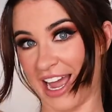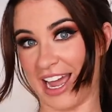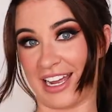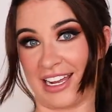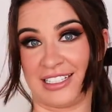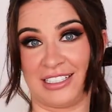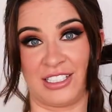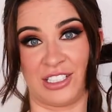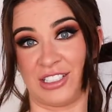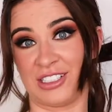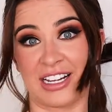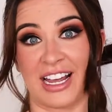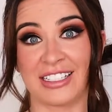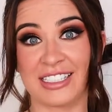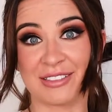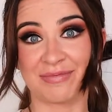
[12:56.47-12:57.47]
and to
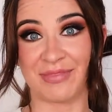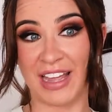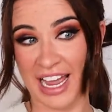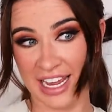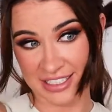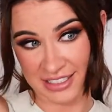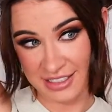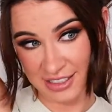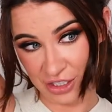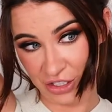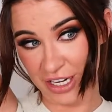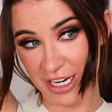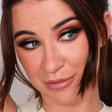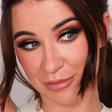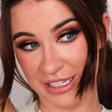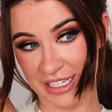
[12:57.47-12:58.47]
disguise it and secure
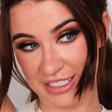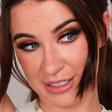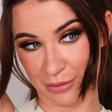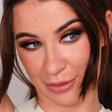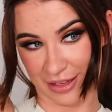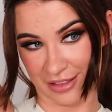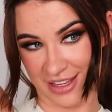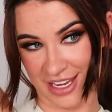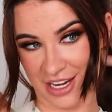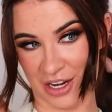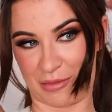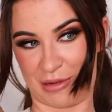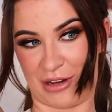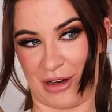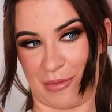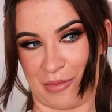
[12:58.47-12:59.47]
it in place with the
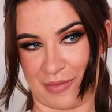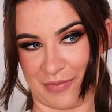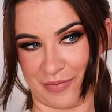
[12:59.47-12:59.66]
curvy grip.